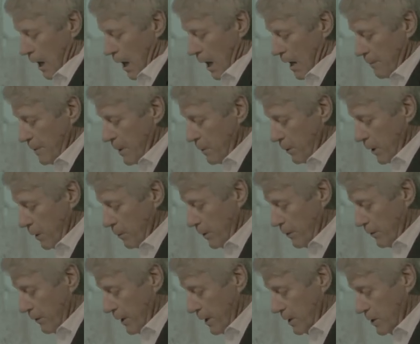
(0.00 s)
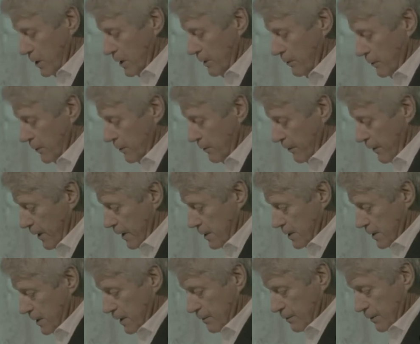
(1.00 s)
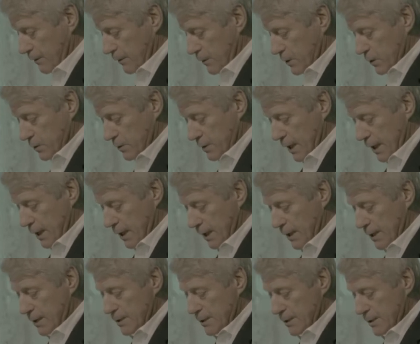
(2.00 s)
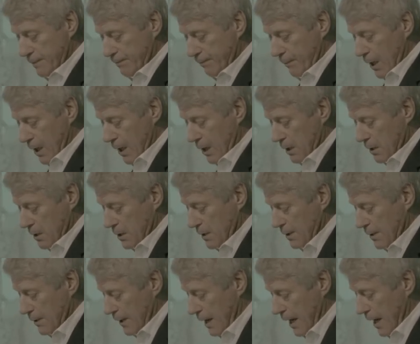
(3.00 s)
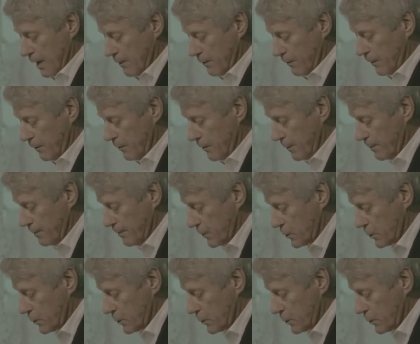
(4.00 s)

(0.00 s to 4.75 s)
I've been working with fire chiefs on fire safety for two decades, and uh, a handful of them